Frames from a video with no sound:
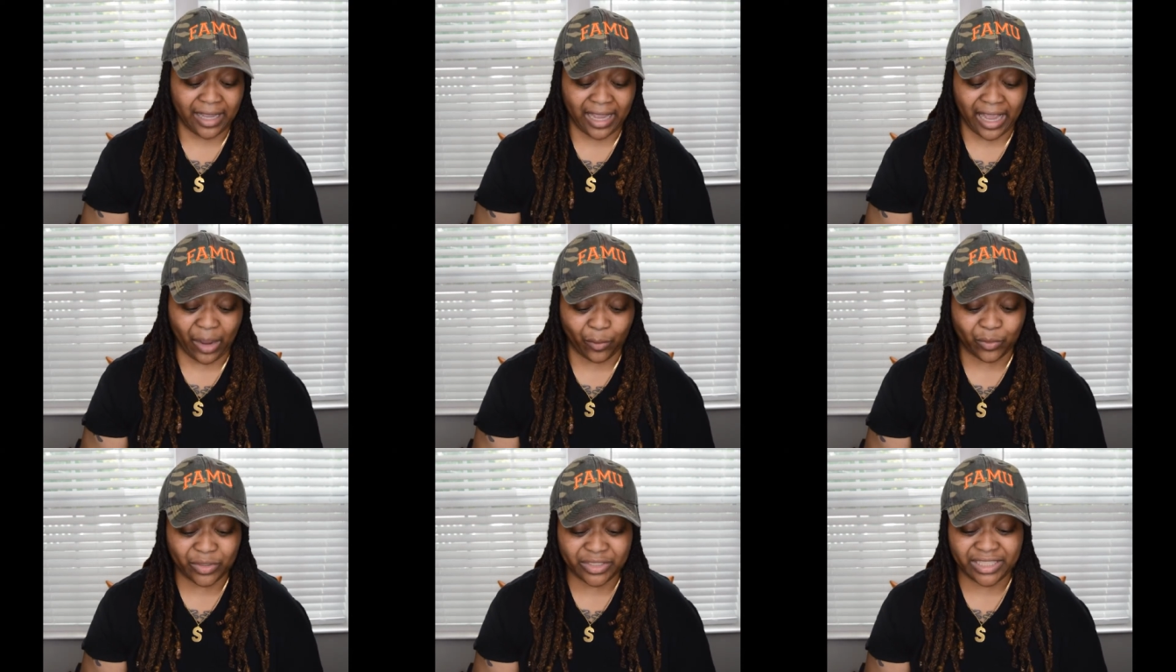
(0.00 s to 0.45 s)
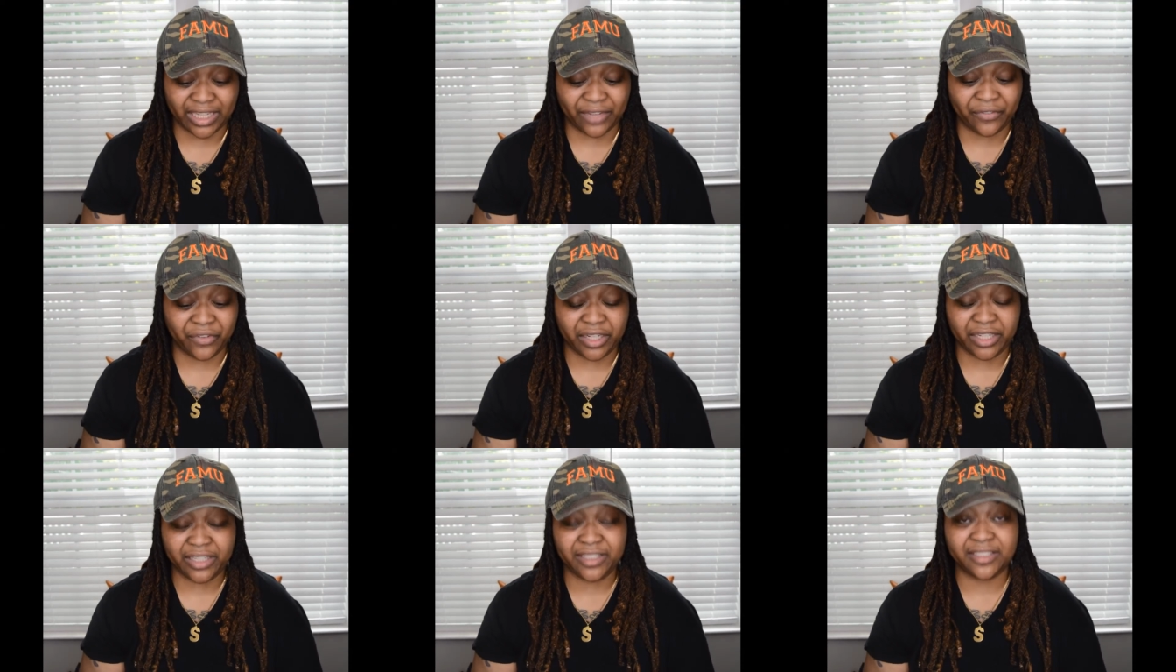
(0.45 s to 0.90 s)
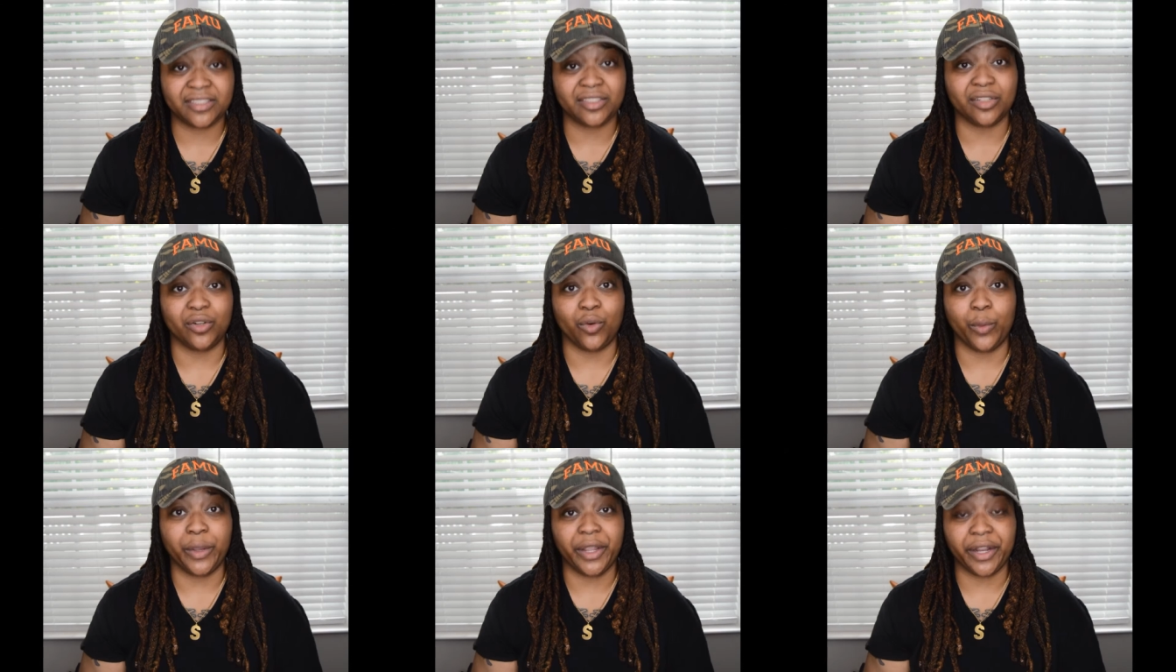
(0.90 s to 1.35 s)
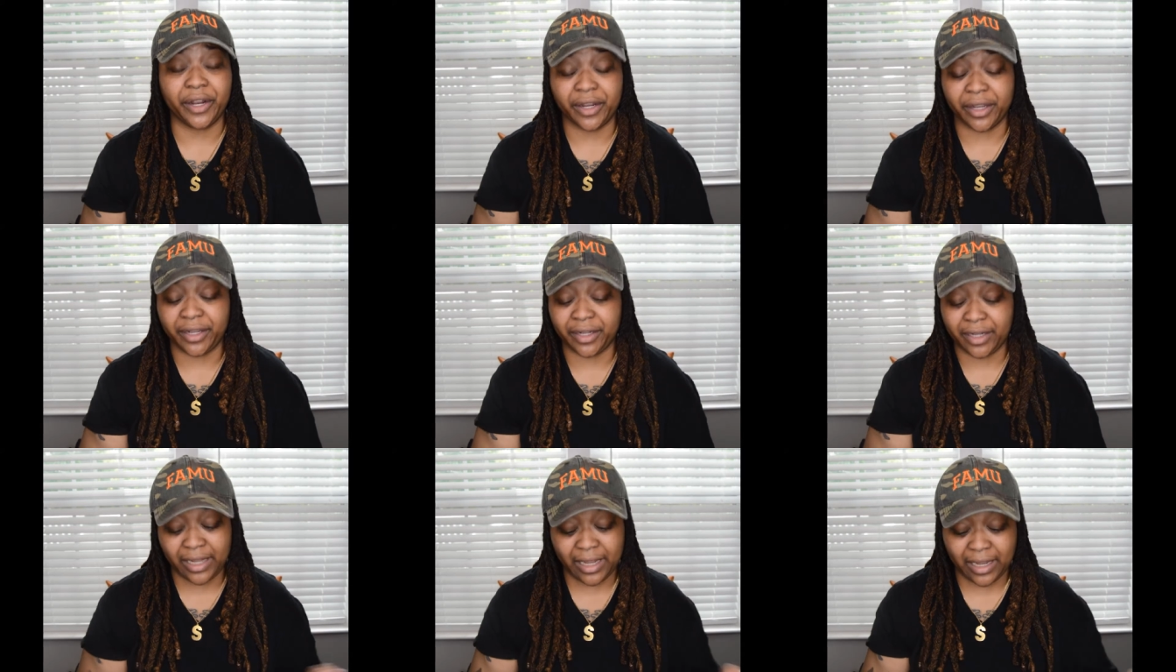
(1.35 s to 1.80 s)
I would definitely still
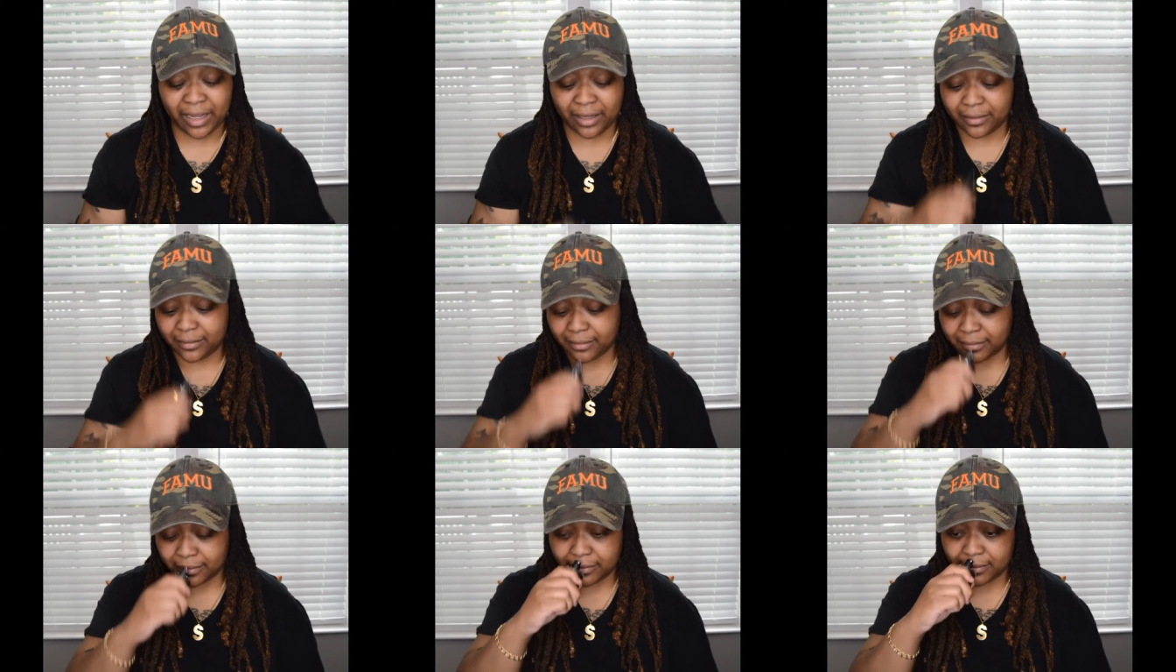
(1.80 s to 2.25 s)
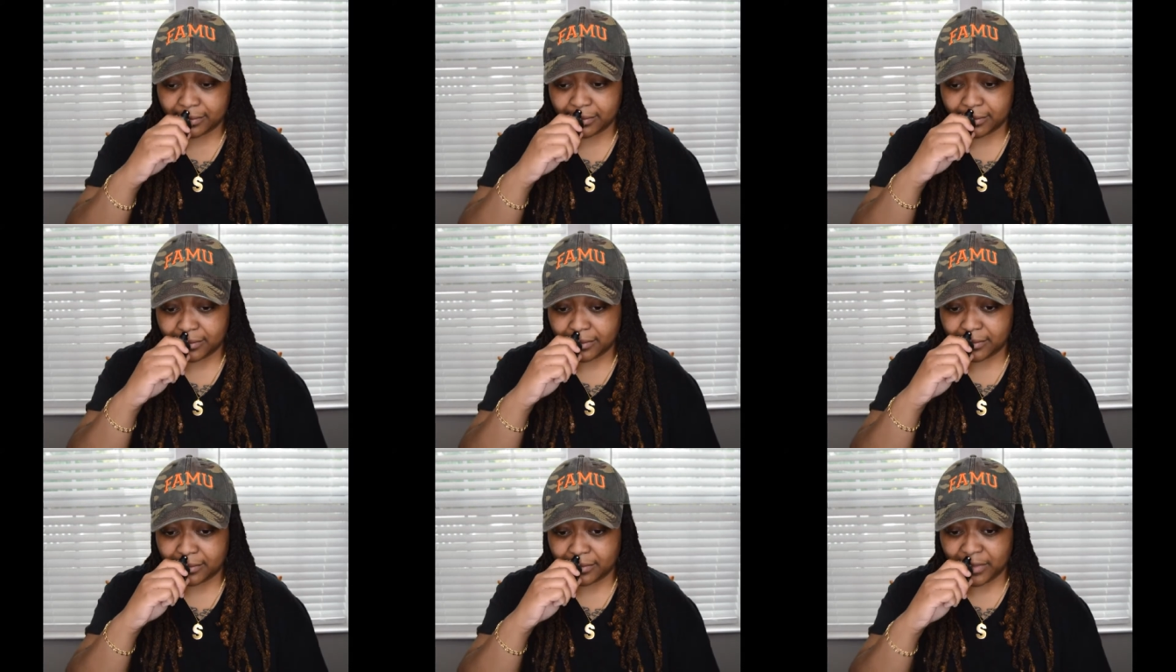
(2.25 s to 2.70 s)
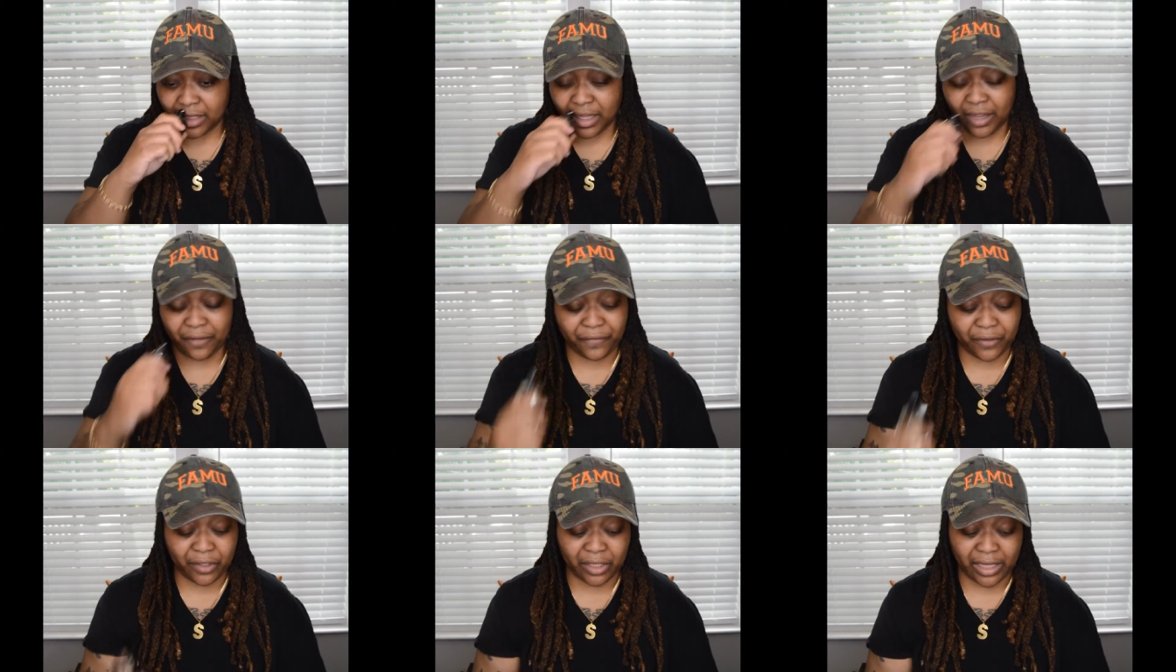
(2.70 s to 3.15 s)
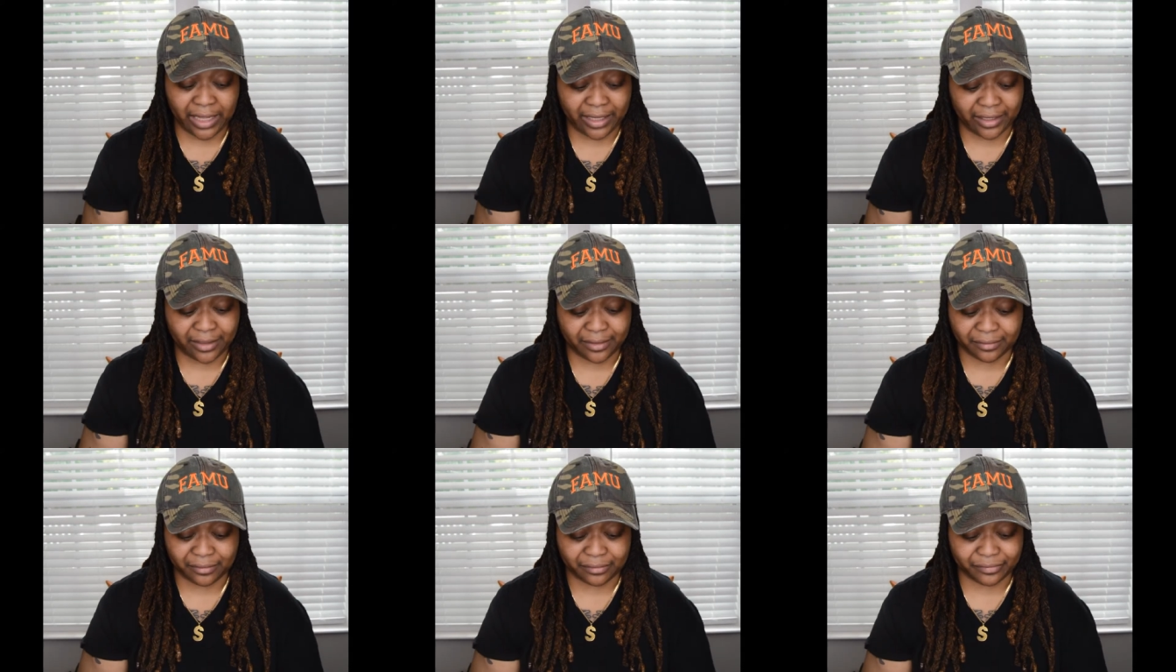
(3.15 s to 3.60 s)
wear it. I feel
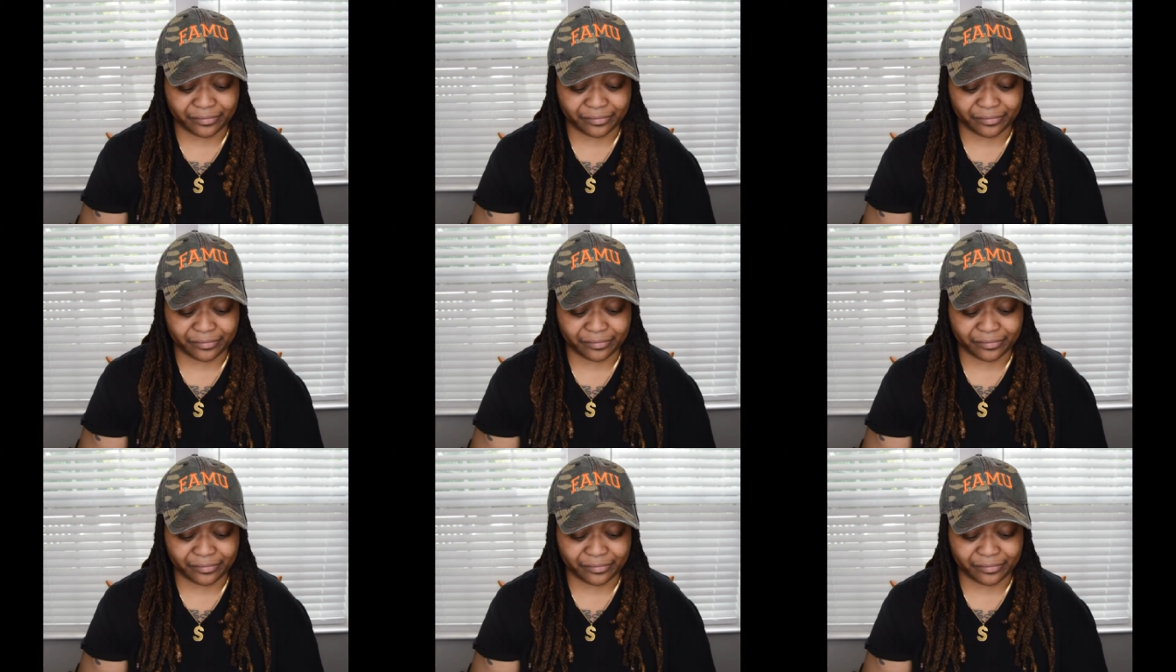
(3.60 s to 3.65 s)
like